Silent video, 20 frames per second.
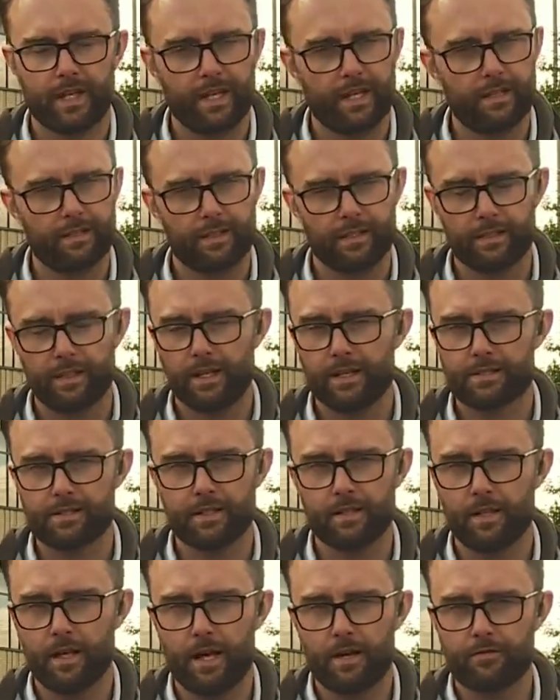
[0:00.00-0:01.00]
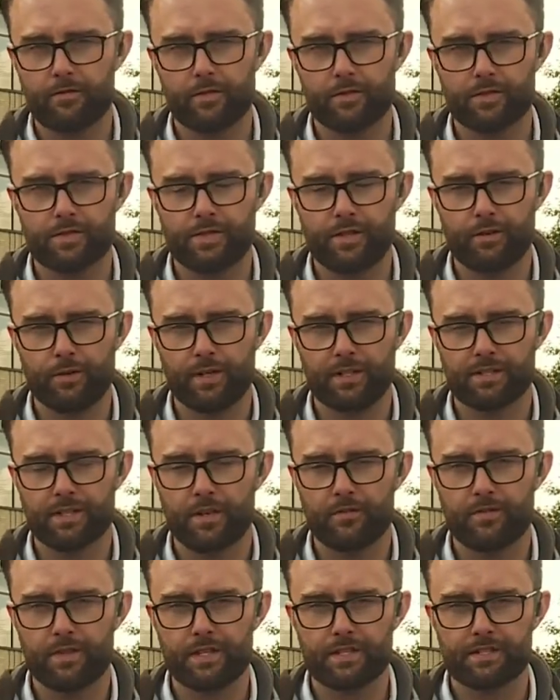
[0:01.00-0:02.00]
And it's a lot for students
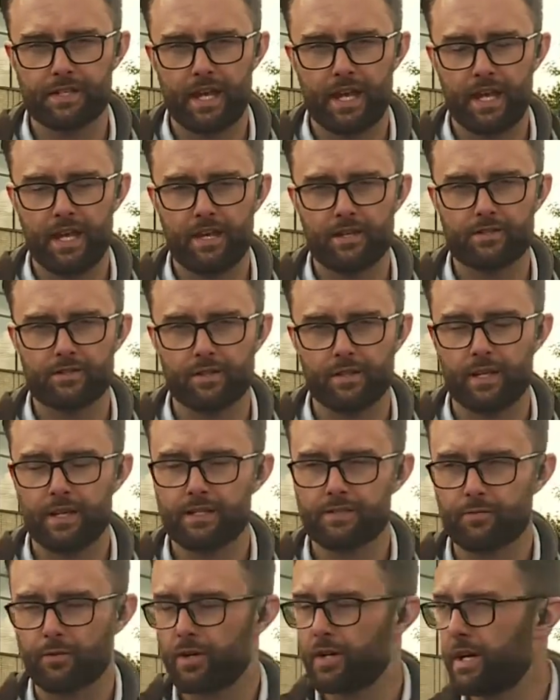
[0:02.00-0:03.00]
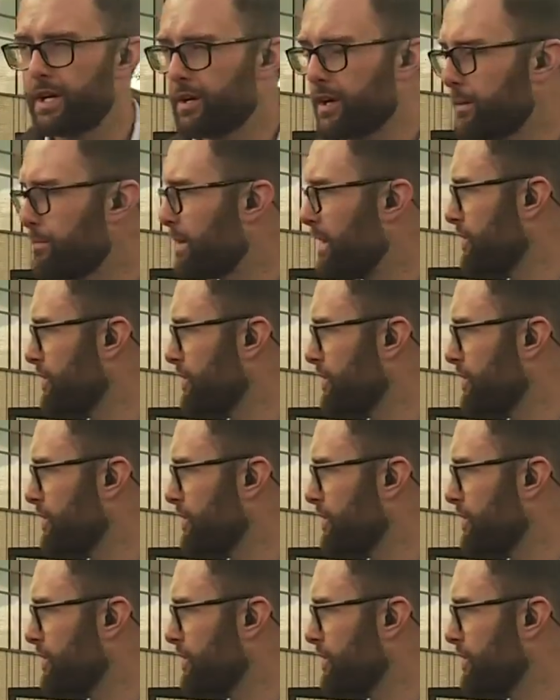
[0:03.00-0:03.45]
of this age, Liz. We're here at